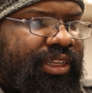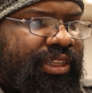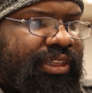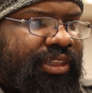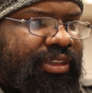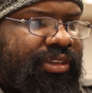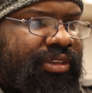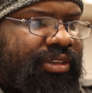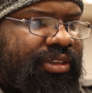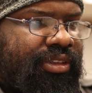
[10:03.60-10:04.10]
in
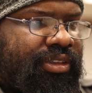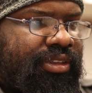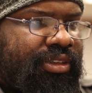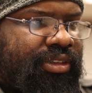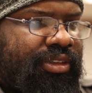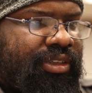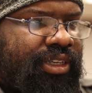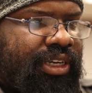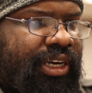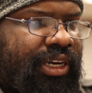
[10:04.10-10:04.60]
this
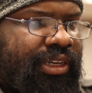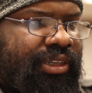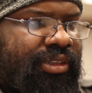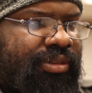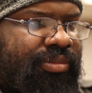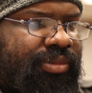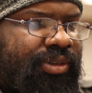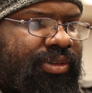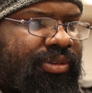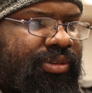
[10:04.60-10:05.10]

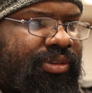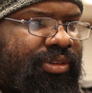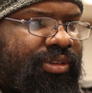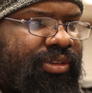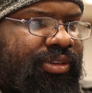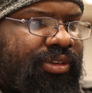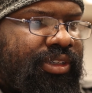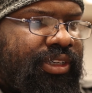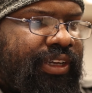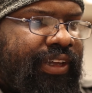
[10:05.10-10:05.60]
cosmos
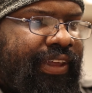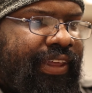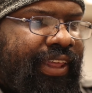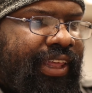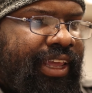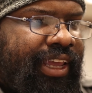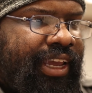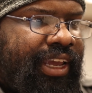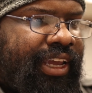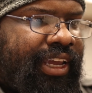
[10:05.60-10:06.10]

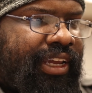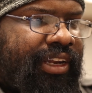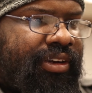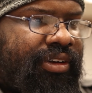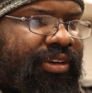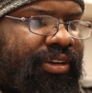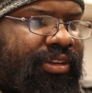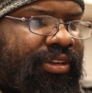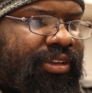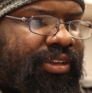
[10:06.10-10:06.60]
and
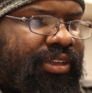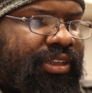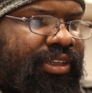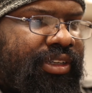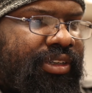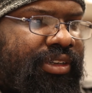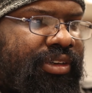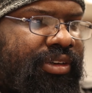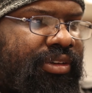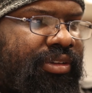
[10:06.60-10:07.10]
on the
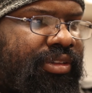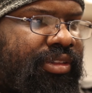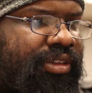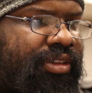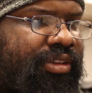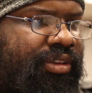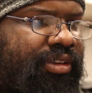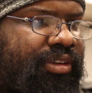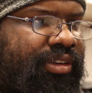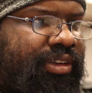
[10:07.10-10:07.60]
earth.
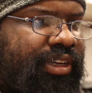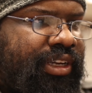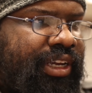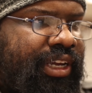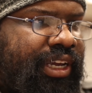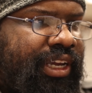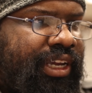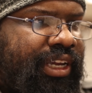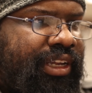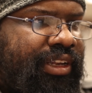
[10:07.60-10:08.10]

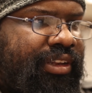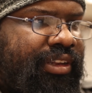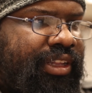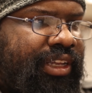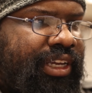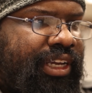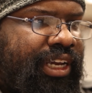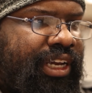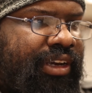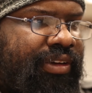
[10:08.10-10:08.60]
And
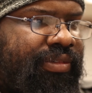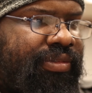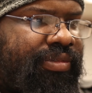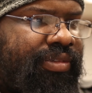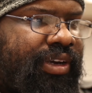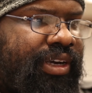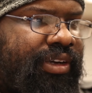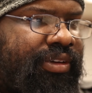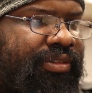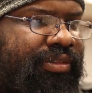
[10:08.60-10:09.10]
they have
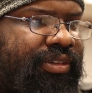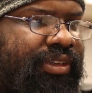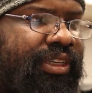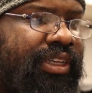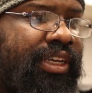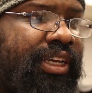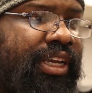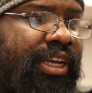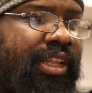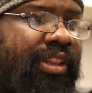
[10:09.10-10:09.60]
found
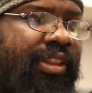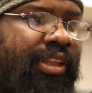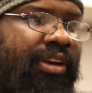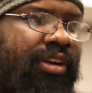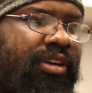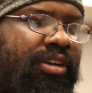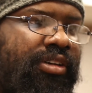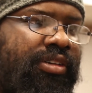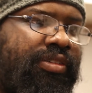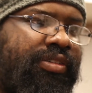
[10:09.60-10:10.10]
that
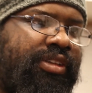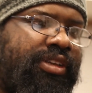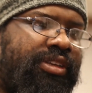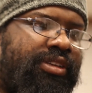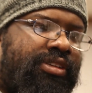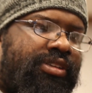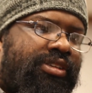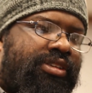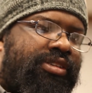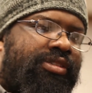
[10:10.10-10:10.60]
all of
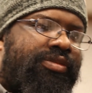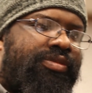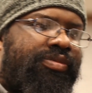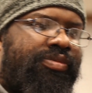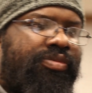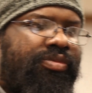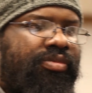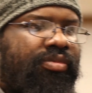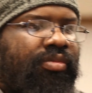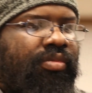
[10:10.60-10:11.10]
this
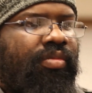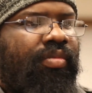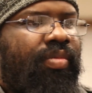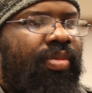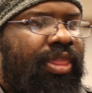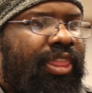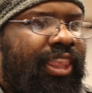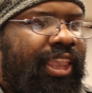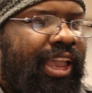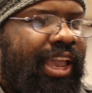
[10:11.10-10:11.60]

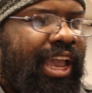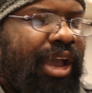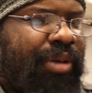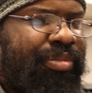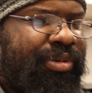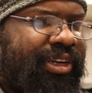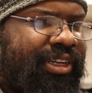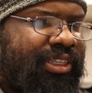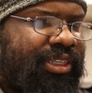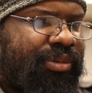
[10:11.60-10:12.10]

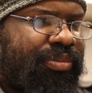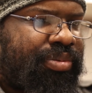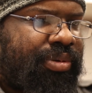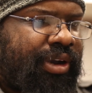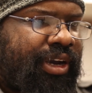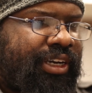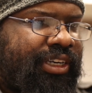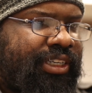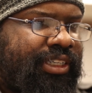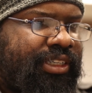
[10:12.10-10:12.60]
happened as a
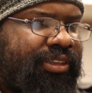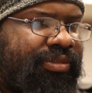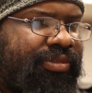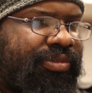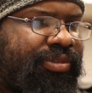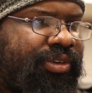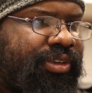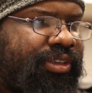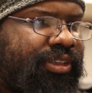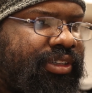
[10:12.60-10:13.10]
product of
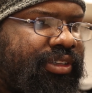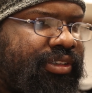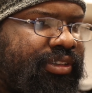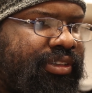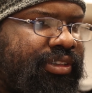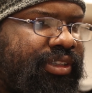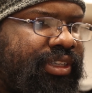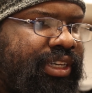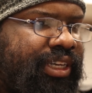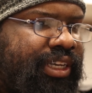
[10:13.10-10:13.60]

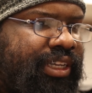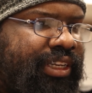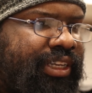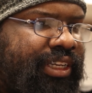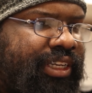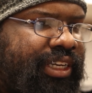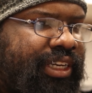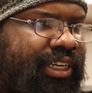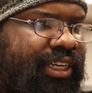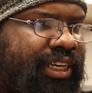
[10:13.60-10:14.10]
forces they
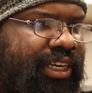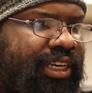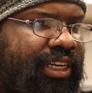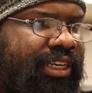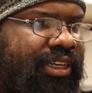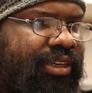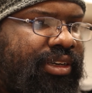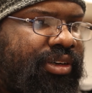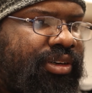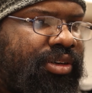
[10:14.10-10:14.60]

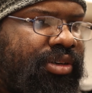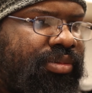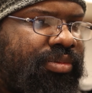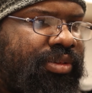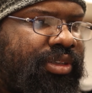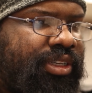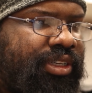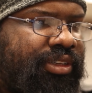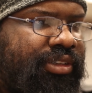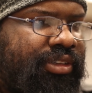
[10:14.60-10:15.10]
cannot hope
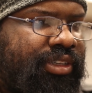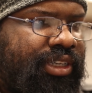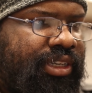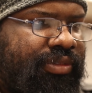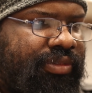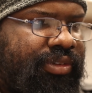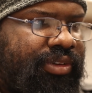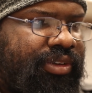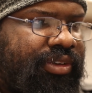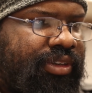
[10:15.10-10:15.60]
to
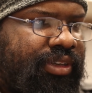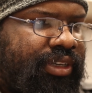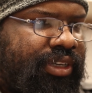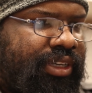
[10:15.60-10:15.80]
discover.